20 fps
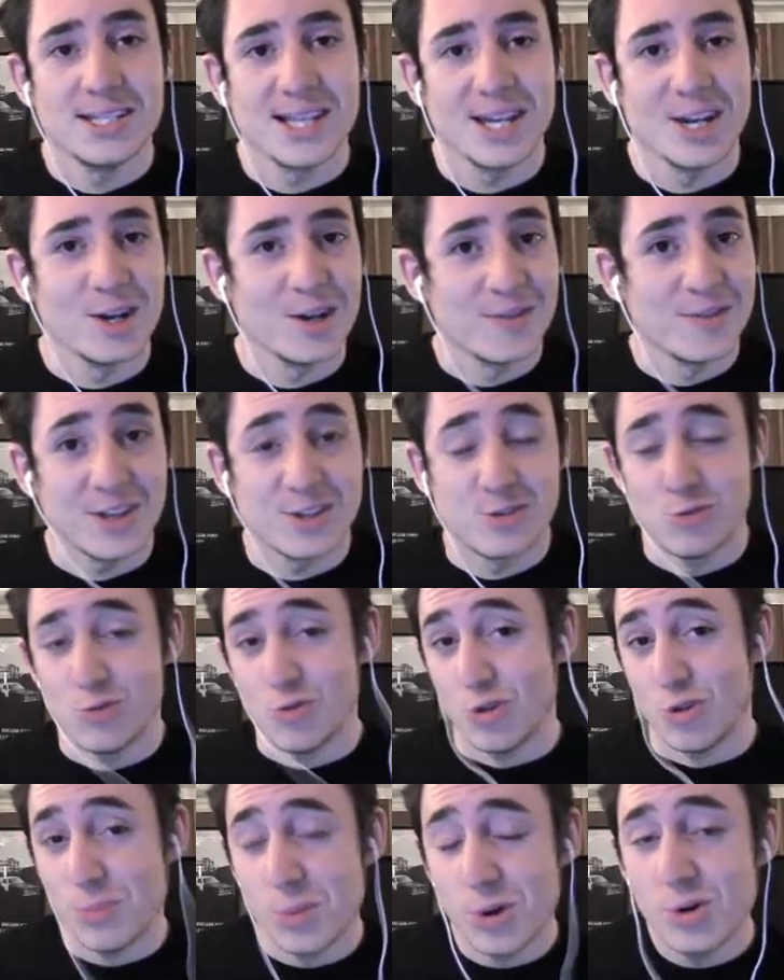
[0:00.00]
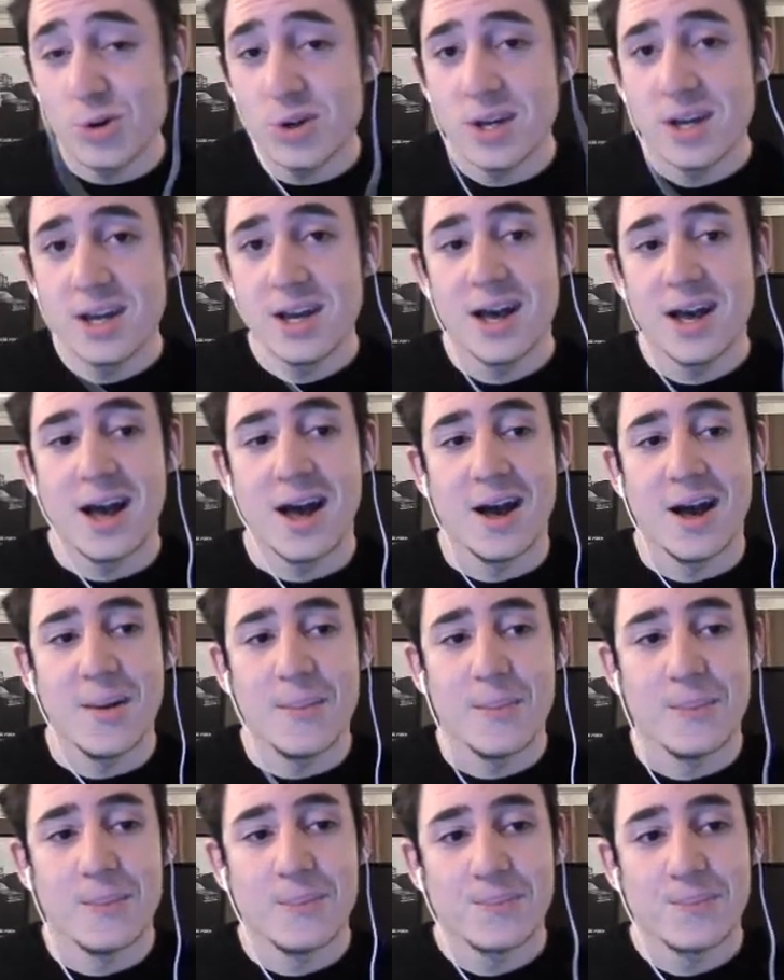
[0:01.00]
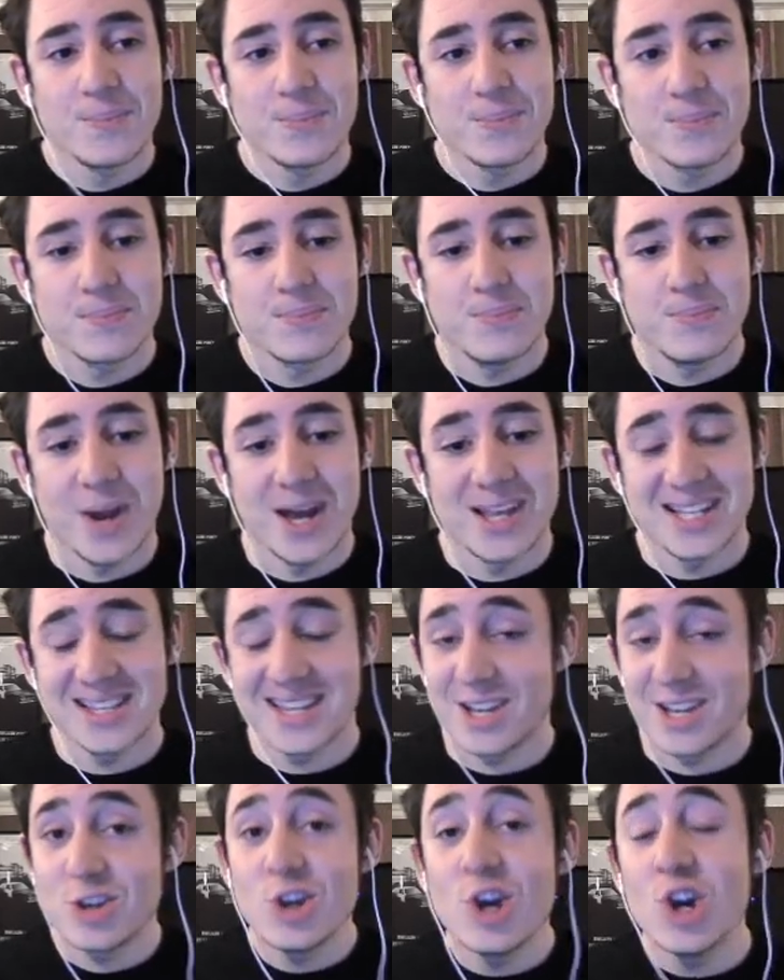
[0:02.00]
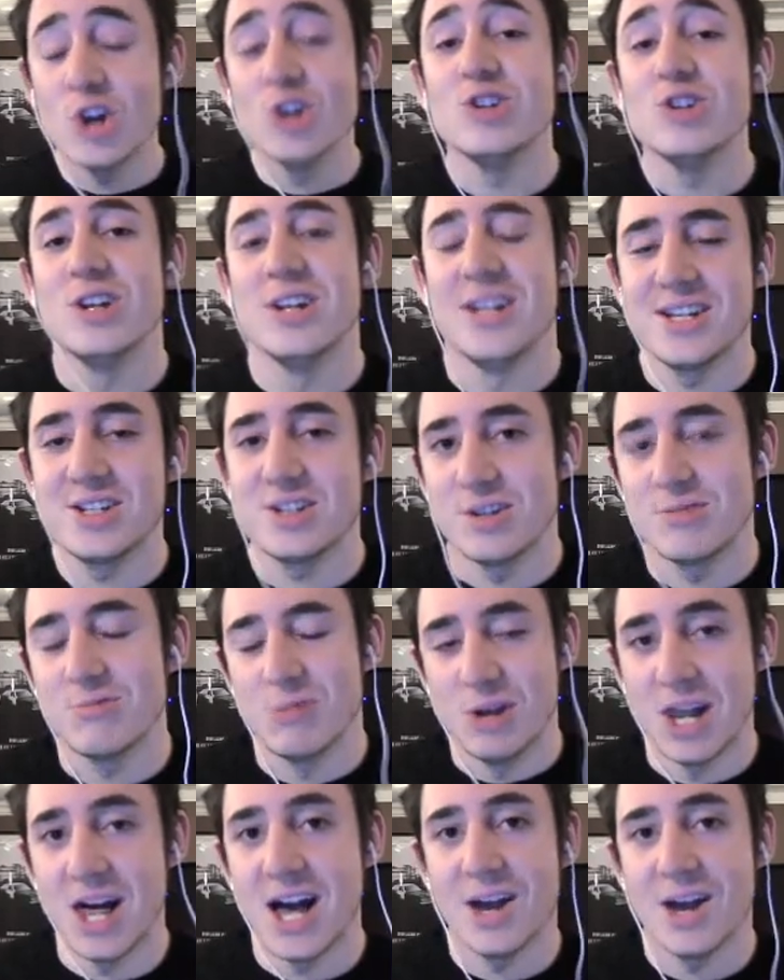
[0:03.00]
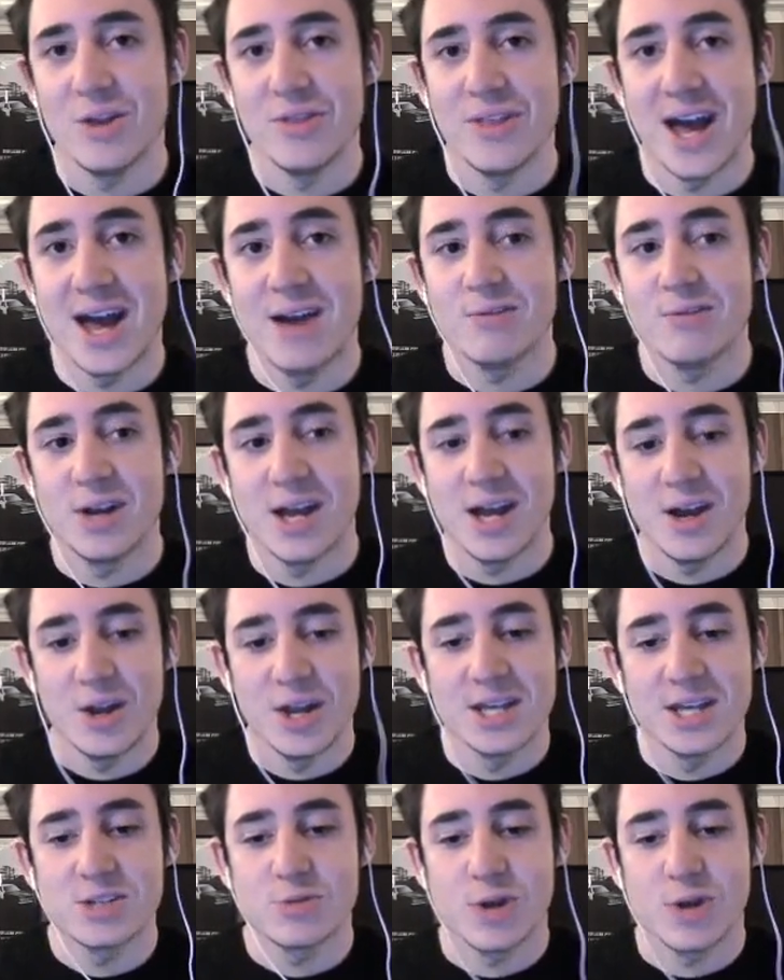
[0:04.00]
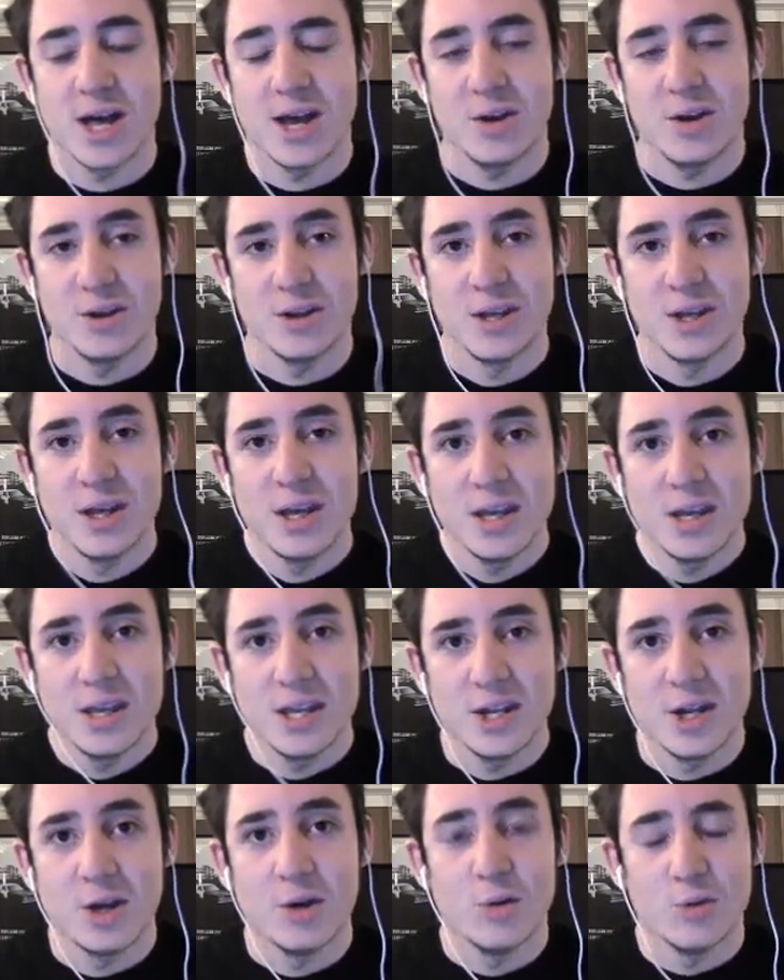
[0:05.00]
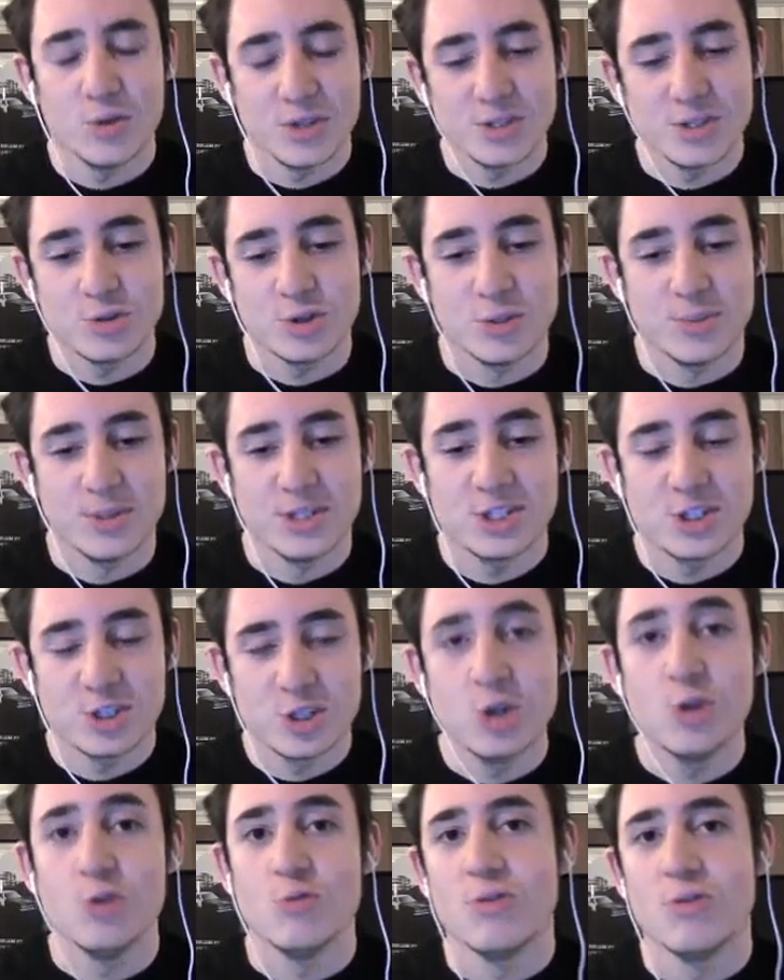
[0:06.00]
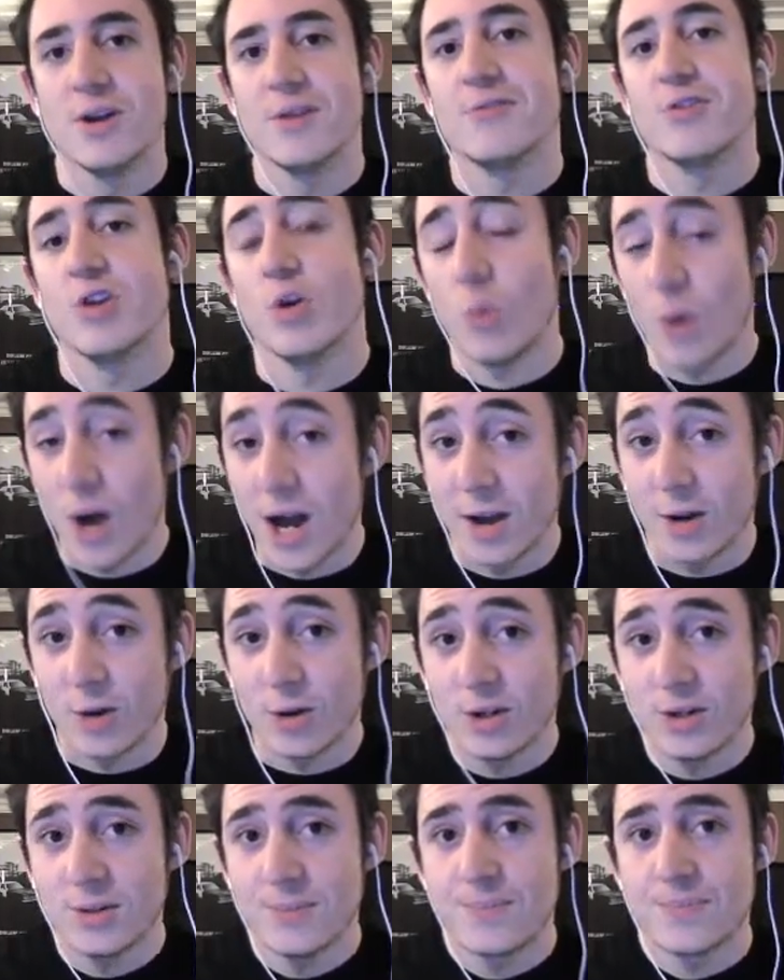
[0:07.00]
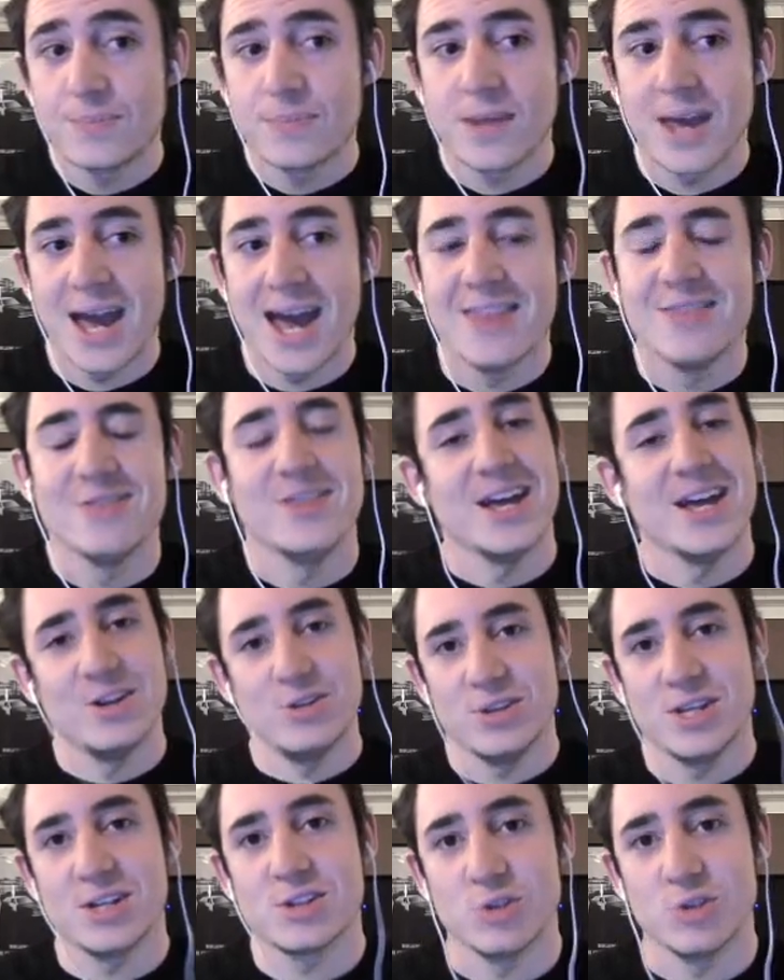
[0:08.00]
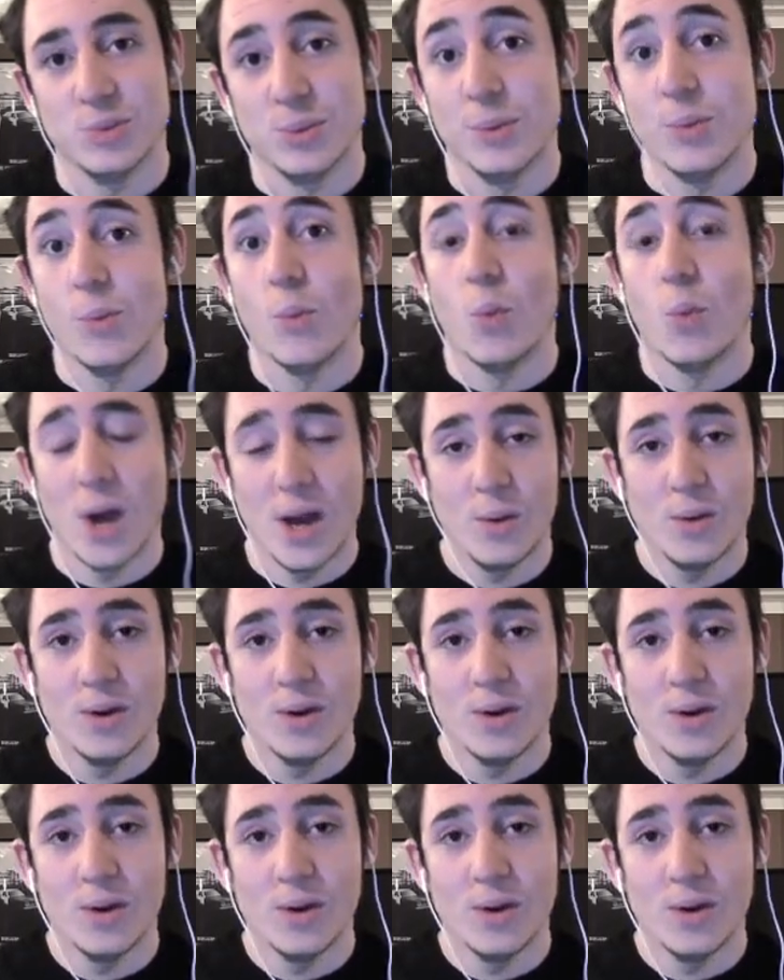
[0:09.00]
I don't know if that's normal, but I think they could literally rely on us, rely on all these tournaments to run for a while, and then do their tournament well.